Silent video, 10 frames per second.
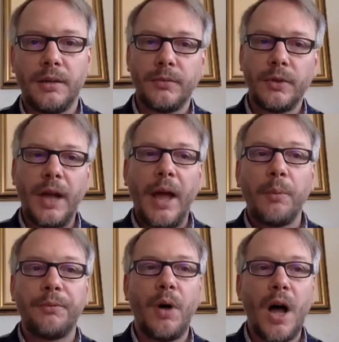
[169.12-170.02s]
helpful
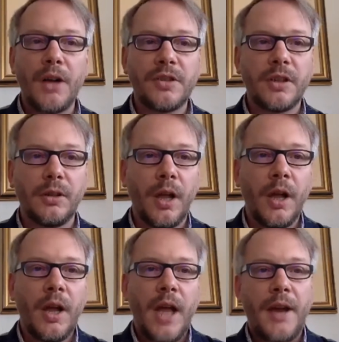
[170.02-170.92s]
article,
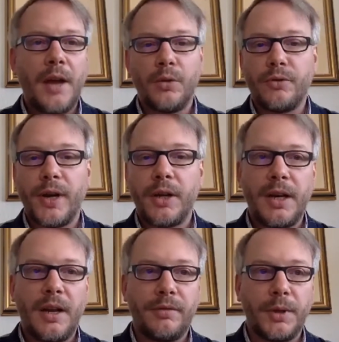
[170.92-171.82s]
and I would recommend
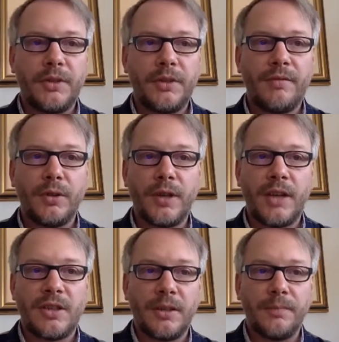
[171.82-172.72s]
everybody to have a look at it.
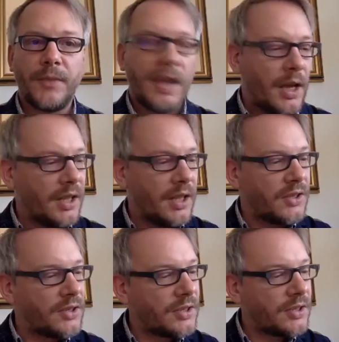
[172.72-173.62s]
It's
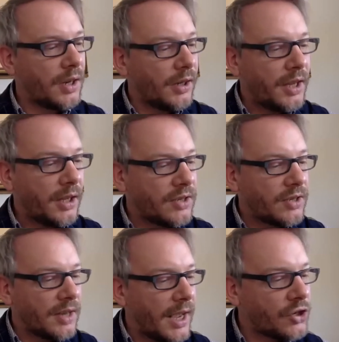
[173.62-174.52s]
in
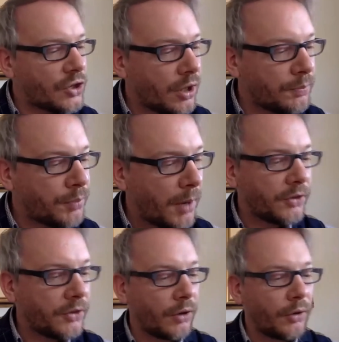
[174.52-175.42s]
Nature, published on
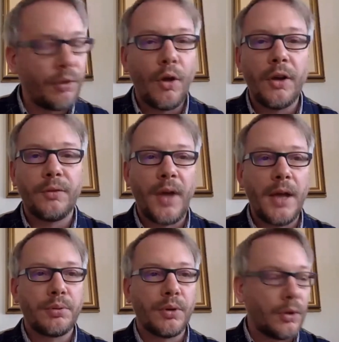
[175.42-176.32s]
the 3rd of
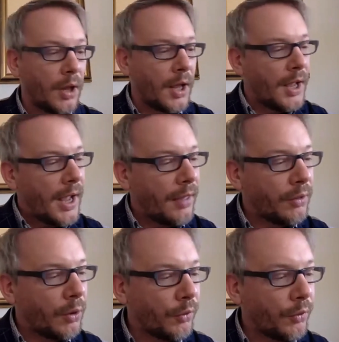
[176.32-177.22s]
April, and the
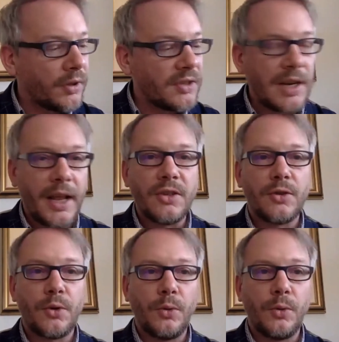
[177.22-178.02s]
author is Lei Su.